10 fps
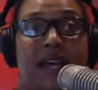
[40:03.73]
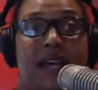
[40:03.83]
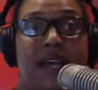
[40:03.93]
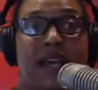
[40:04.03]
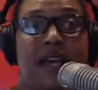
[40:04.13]

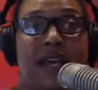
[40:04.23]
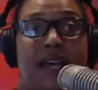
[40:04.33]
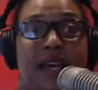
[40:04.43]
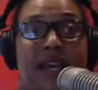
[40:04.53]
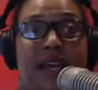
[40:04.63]
So this
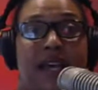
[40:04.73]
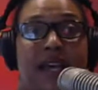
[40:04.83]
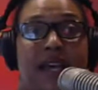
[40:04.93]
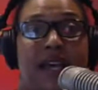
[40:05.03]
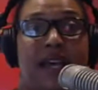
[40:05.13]
money
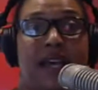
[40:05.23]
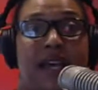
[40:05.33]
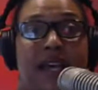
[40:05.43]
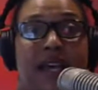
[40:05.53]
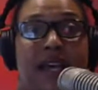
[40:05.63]
on a
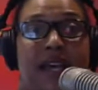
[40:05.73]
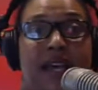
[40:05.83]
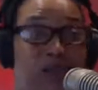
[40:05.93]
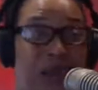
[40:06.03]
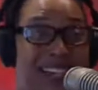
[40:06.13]
student and you
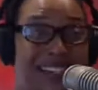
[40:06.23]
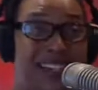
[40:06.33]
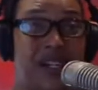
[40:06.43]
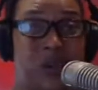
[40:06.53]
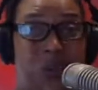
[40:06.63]
have no
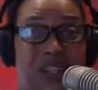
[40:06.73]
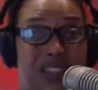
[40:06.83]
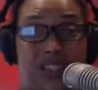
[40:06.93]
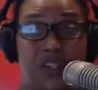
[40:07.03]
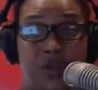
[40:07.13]
idea what
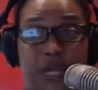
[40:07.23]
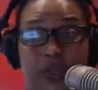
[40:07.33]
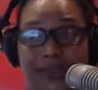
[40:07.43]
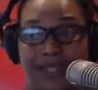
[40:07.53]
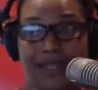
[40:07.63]
they're doing.
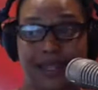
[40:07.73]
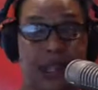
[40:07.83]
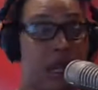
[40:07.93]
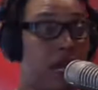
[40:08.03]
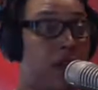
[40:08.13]
Listen,
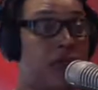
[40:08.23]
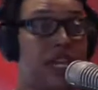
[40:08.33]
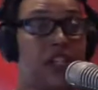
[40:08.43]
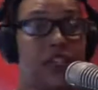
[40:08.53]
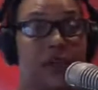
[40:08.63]
they
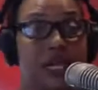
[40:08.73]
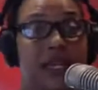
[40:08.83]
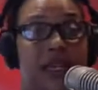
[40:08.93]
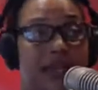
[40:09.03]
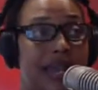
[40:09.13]
should be
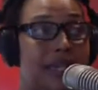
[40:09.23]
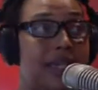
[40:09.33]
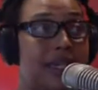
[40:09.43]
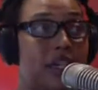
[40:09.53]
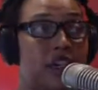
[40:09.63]

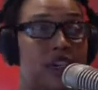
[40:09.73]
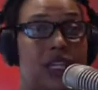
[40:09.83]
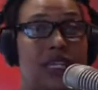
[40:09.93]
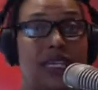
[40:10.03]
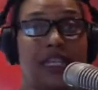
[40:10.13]
connected to
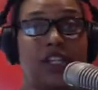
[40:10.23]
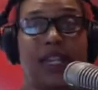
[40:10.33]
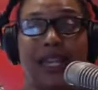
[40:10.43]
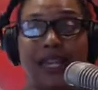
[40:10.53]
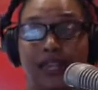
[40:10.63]
each
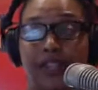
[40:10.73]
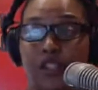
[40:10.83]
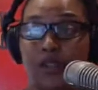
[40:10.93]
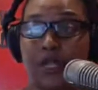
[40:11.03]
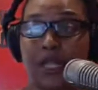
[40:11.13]

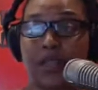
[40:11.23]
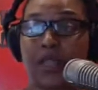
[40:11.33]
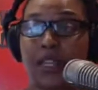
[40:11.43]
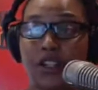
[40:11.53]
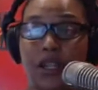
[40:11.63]
industry that
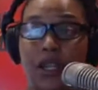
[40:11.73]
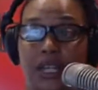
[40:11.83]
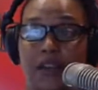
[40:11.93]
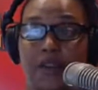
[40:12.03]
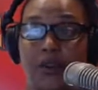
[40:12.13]
they're studying
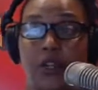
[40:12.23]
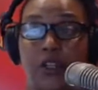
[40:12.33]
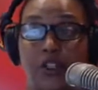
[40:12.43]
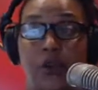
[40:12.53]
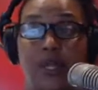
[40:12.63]
for.
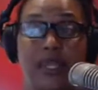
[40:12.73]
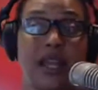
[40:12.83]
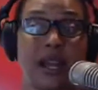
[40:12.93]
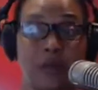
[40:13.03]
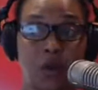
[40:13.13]
So when they
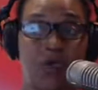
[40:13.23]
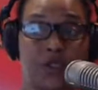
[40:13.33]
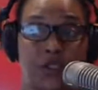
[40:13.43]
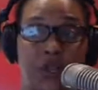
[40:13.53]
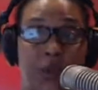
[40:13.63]
come home for
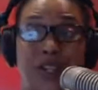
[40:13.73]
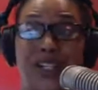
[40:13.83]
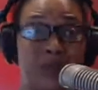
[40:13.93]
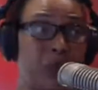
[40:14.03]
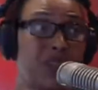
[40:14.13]
summer, because
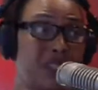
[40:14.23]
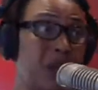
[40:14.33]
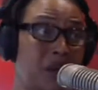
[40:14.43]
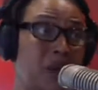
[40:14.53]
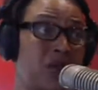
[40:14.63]
most of them come
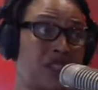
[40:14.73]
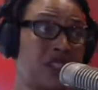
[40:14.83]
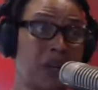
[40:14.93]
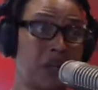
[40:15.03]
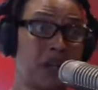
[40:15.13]
home for the
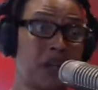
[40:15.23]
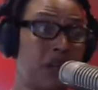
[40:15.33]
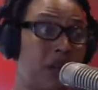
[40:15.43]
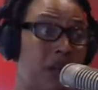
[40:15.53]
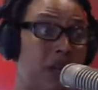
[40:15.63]
summer,
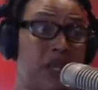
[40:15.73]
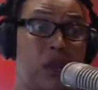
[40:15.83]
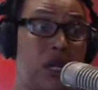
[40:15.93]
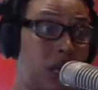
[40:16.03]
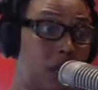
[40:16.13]
they want
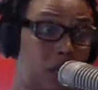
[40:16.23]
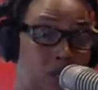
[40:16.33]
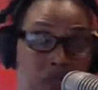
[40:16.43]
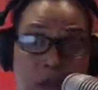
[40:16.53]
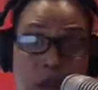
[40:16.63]
to come home
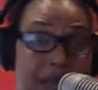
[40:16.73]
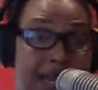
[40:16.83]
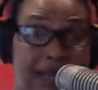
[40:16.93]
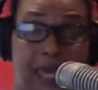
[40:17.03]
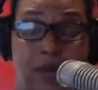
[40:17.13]
summer. Mine
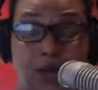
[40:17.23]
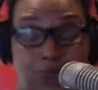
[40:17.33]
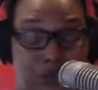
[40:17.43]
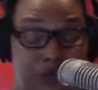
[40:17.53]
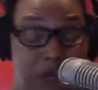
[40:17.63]
came home
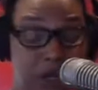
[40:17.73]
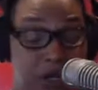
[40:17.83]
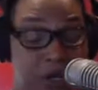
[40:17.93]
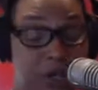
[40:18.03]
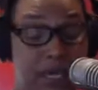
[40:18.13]
summer
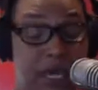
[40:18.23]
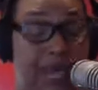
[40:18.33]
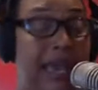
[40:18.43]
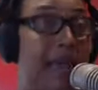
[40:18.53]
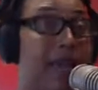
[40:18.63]

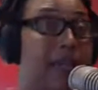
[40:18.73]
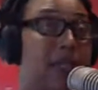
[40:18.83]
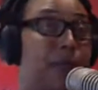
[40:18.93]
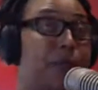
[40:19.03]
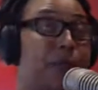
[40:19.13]
and